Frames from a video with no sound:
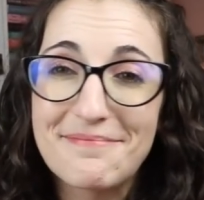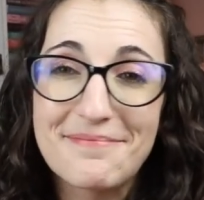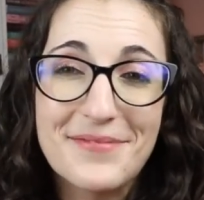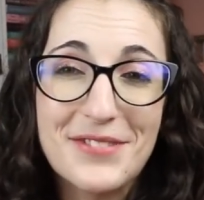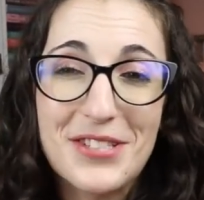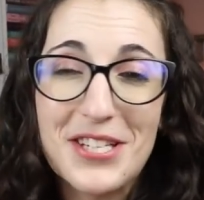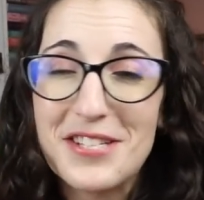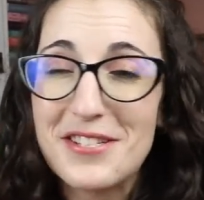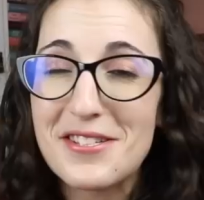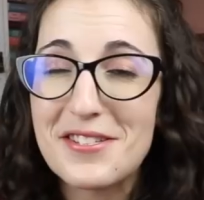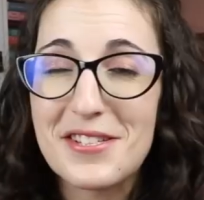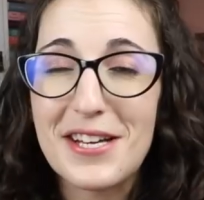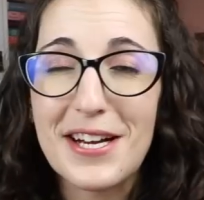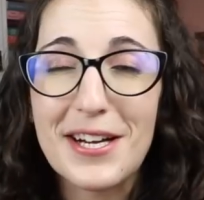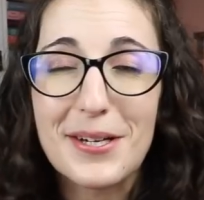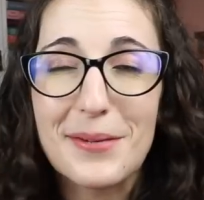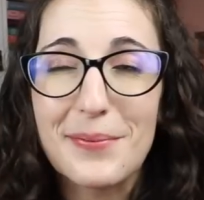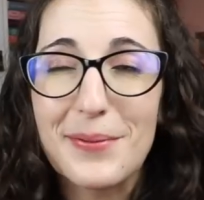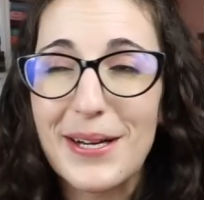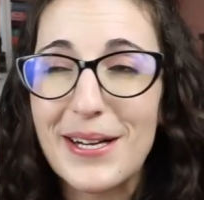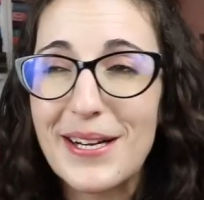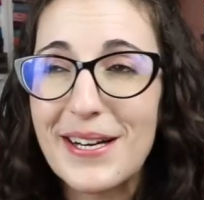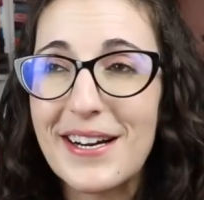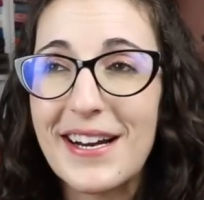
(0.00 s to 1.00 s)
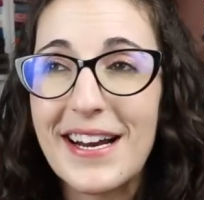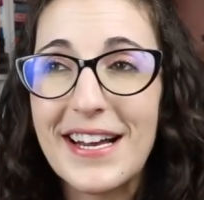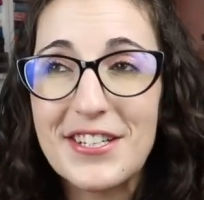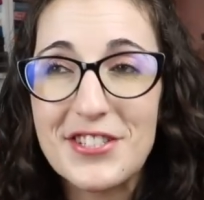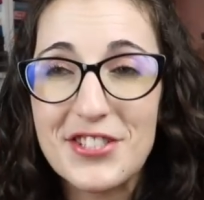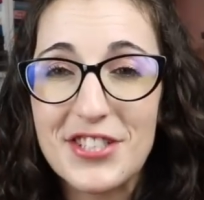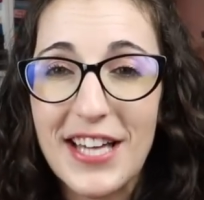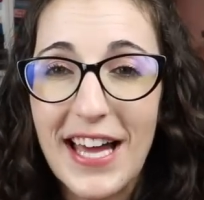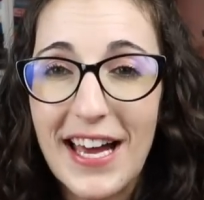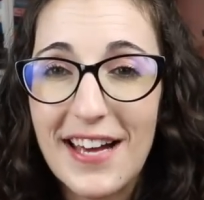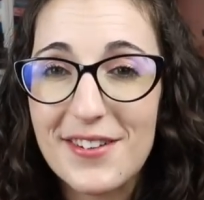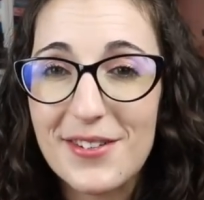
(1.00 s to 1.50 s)
she's a soccer player
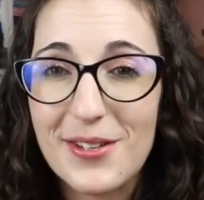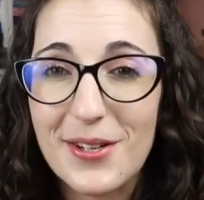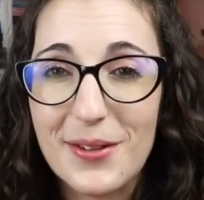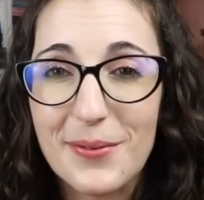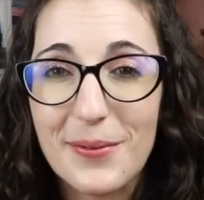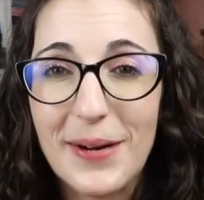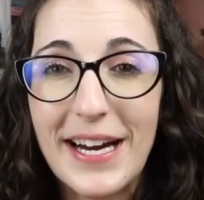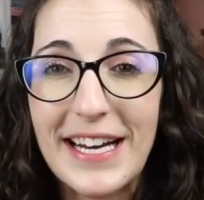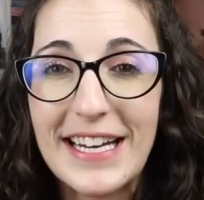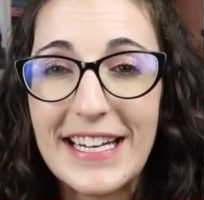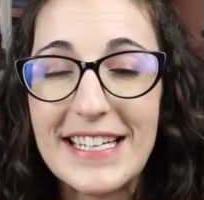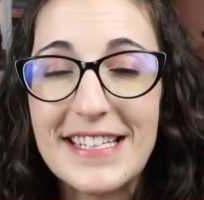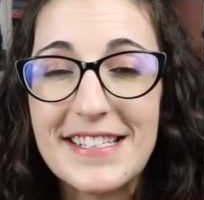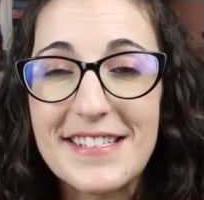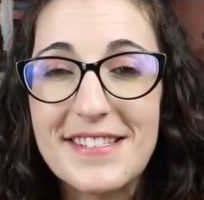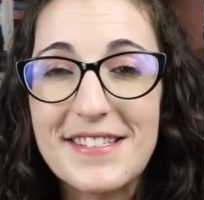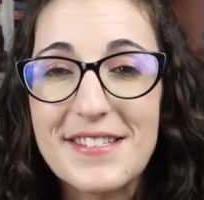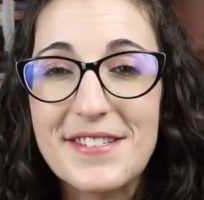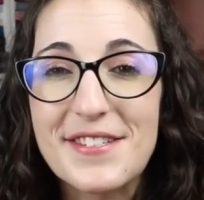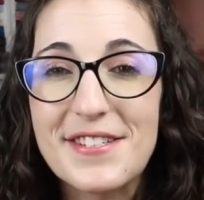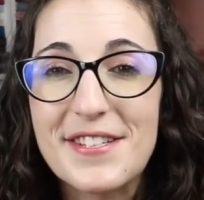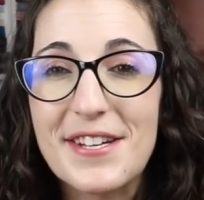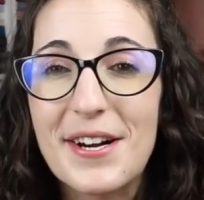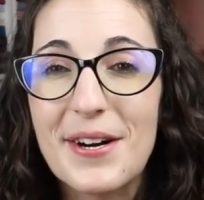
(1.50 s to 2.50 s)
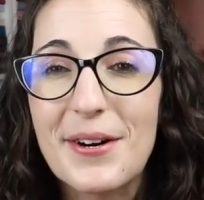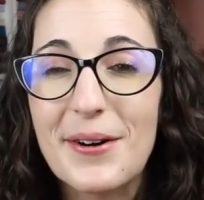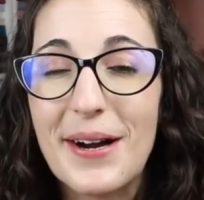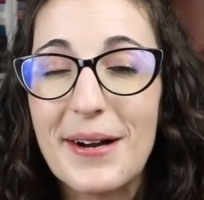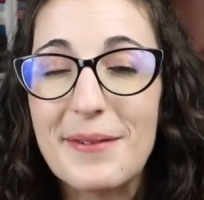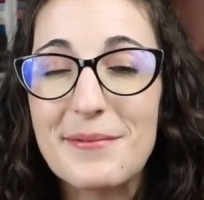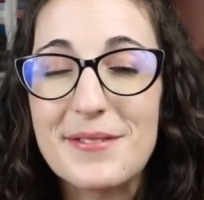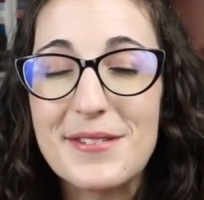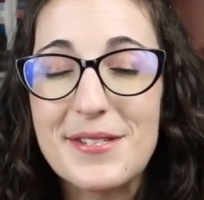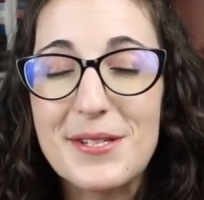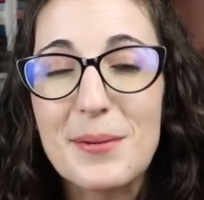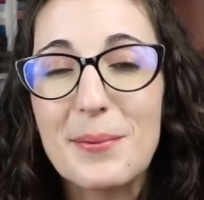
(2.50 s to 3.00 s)
and she has arthritis. So
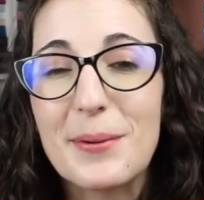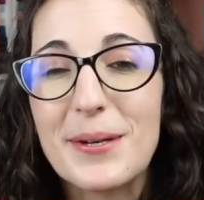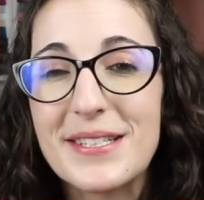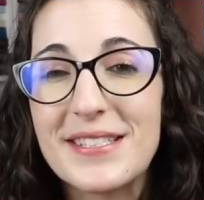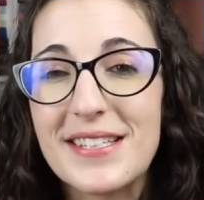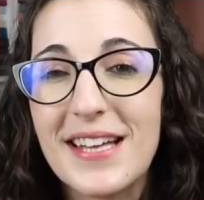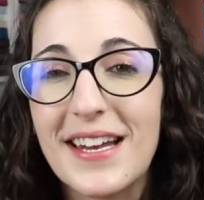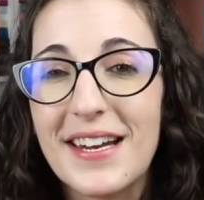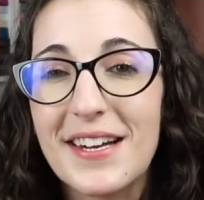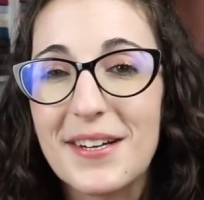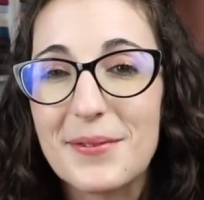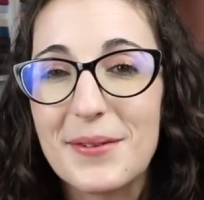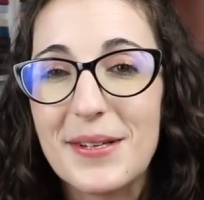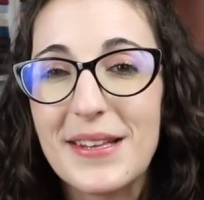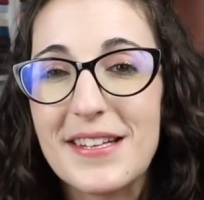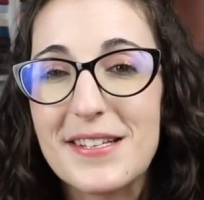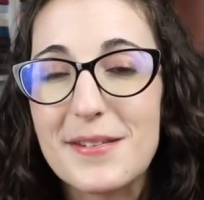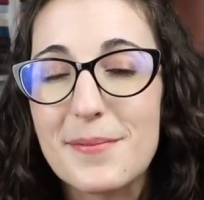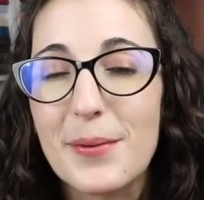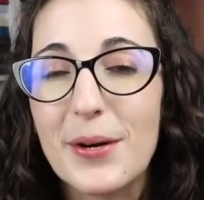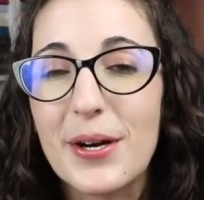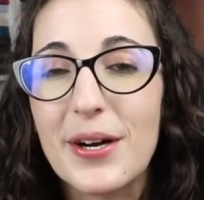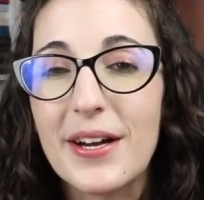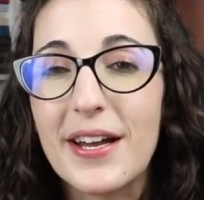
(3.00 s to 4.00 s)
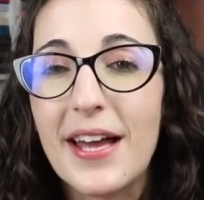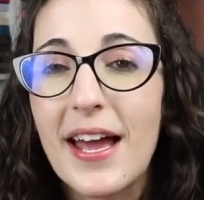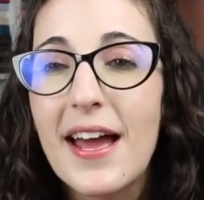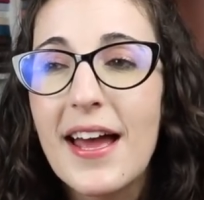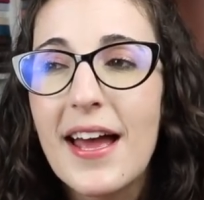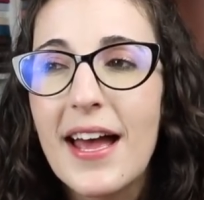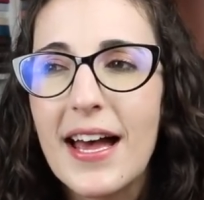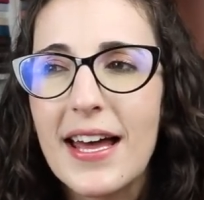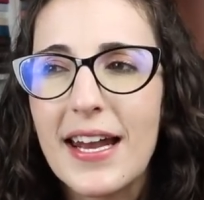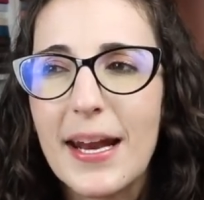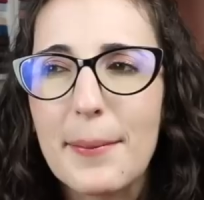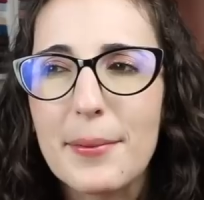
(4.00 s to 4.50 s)
I'm super excited to read this book
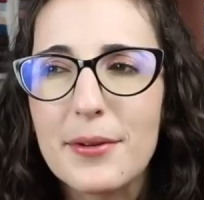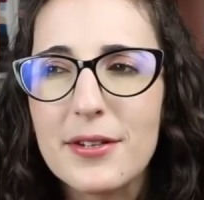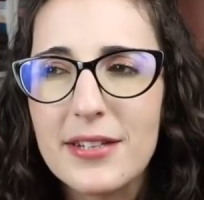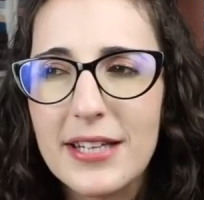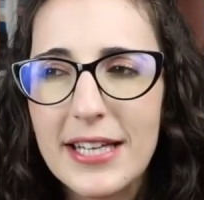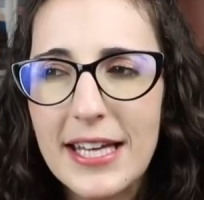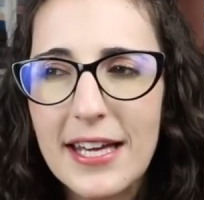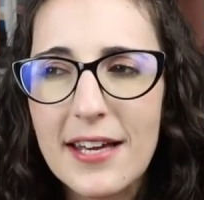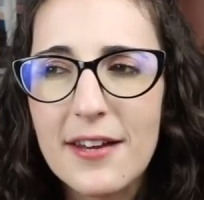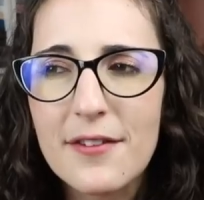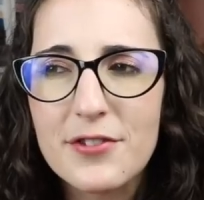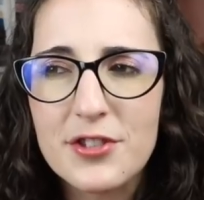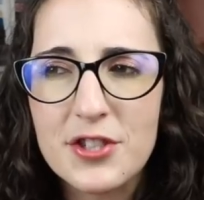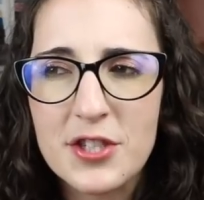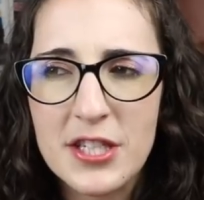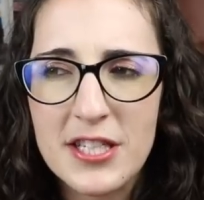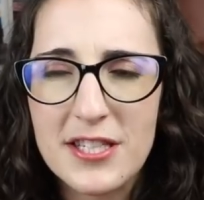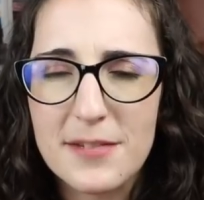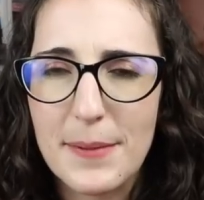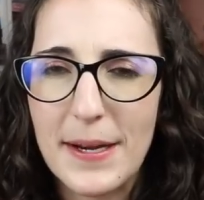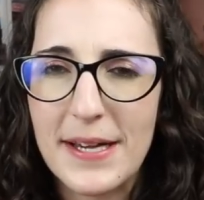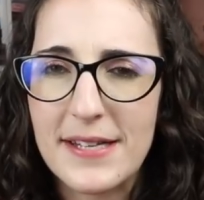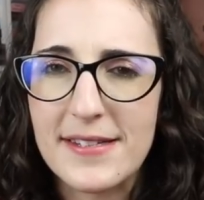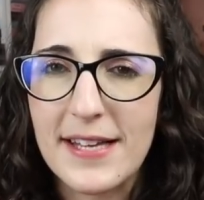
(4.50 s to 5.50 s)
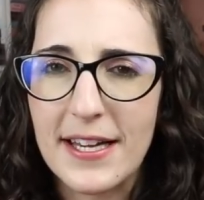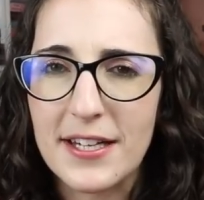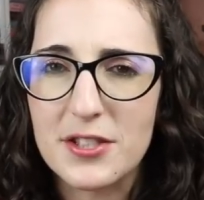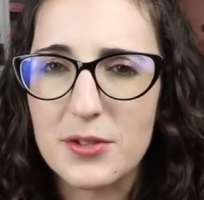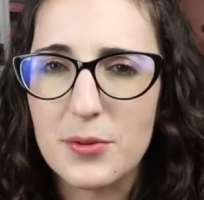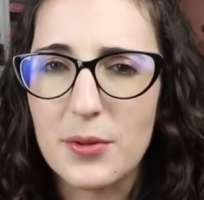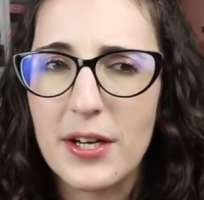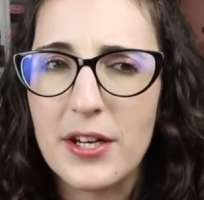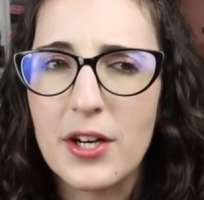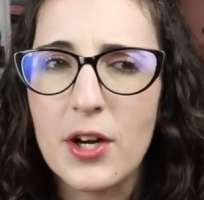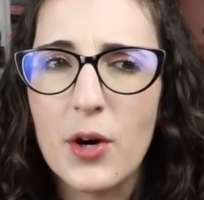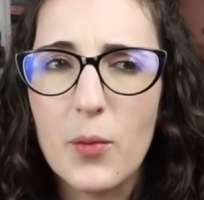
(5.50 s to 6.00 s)
and I believe she's
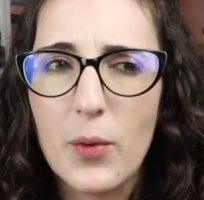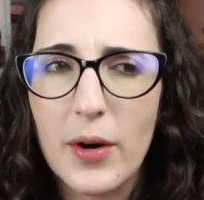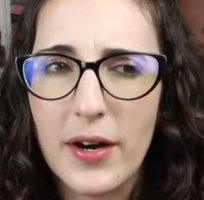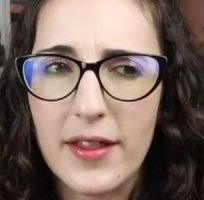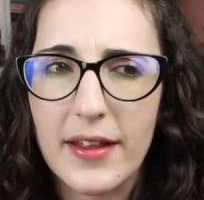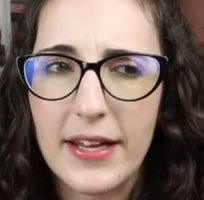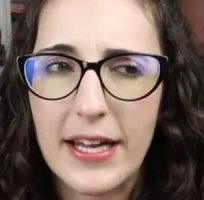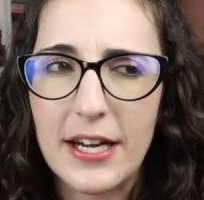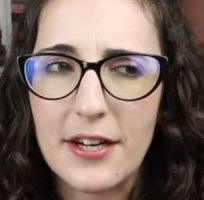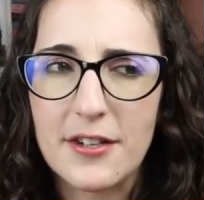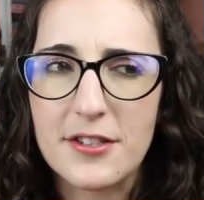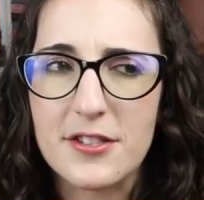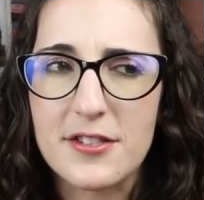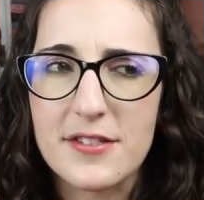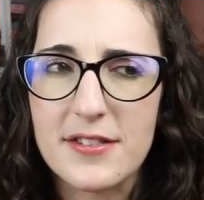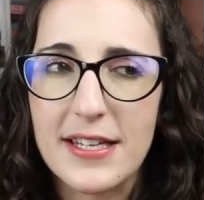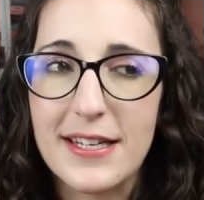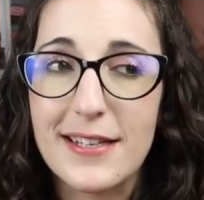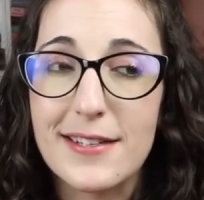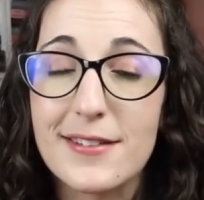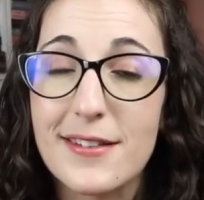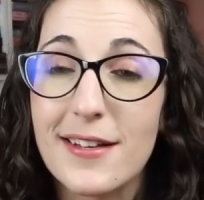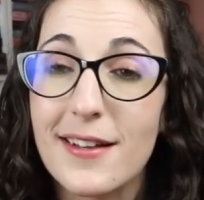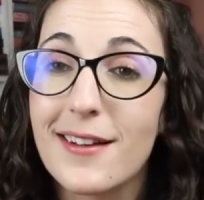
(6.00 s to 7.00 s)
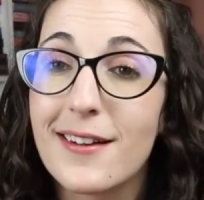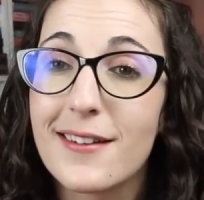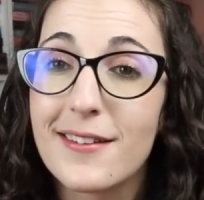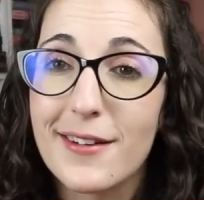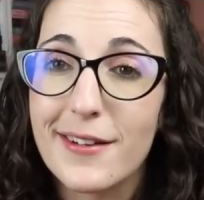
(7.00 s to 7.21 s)
bisexual. I know one of the characters is.